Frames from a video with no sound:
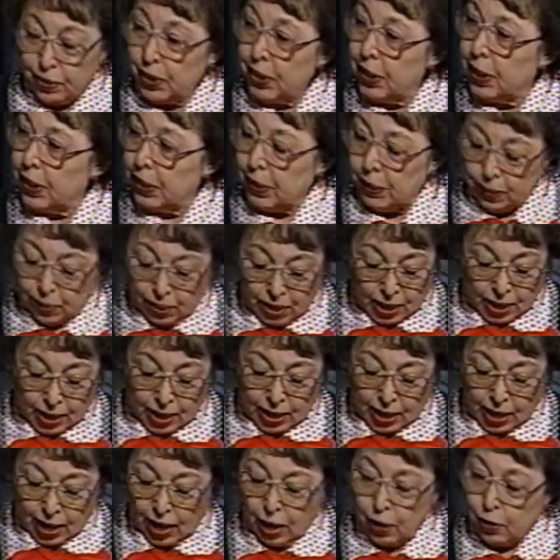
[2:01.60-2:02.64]
hear
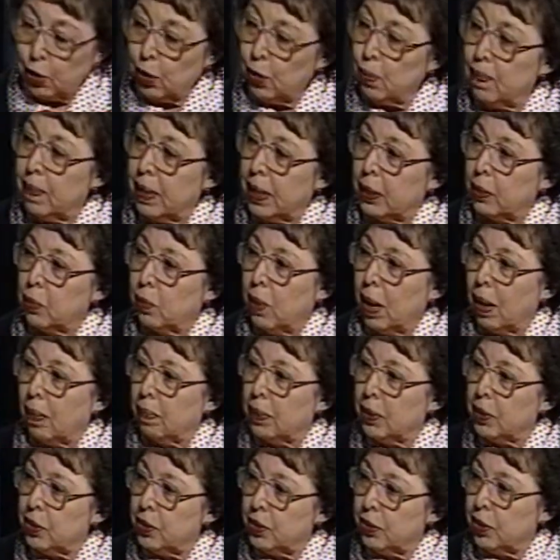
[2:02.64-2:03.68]
how you met
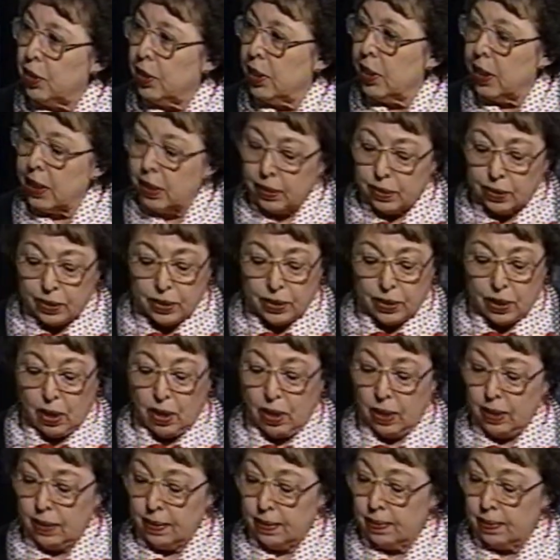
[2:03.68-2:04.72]
Robert G. Ingersoll.